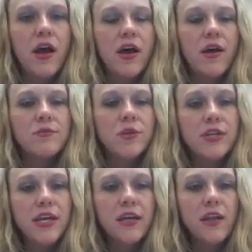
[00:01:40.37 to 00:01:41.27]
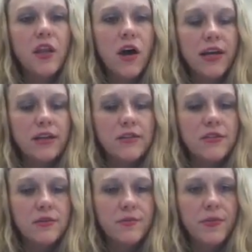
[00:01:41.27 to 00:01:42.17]
Dodea
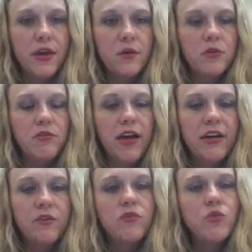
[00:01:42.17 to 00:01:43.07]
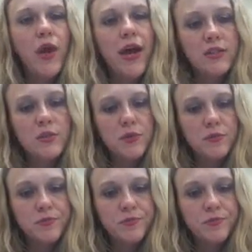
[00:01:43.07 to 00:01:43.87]
logins that are provided through Aspen.